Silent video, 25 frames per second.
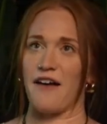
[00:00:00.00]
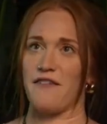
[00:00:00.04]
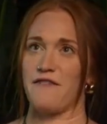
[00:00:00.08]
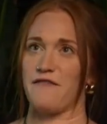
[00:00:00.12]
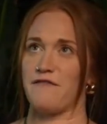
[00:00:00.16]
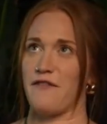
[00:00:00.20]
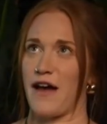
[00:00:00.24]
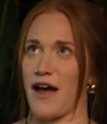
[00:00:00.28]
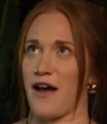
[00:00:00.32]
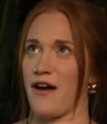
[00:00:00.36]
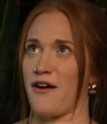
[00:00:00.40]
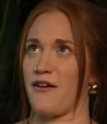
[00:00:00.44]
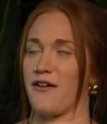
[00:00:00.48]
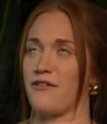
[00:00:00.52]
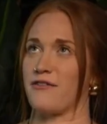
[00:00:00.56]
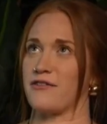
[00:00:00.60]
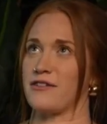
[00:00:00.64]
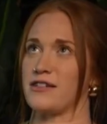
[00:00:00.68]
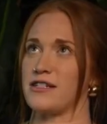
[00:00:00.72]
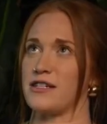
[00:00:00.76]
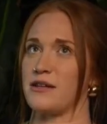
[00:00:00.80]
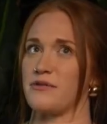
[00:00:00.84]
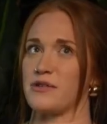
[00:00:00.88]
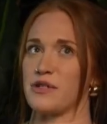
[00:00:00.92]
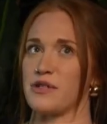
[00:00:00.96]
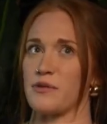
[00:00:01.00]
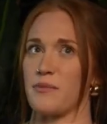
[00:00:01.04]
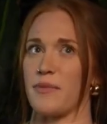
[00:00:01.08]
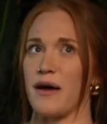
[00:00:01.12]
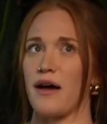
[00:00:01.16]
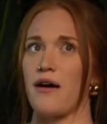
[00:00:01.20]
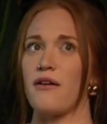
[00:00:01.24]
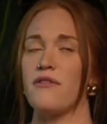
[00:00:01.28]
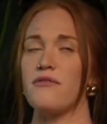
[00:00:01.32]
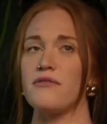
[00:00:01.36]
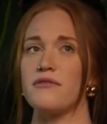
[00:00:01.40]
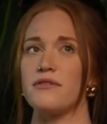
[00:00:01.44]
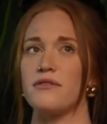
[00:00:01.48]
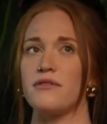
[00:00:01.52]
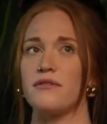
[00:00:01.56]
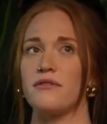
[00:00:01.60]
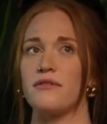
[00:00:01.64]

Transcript: found, it was about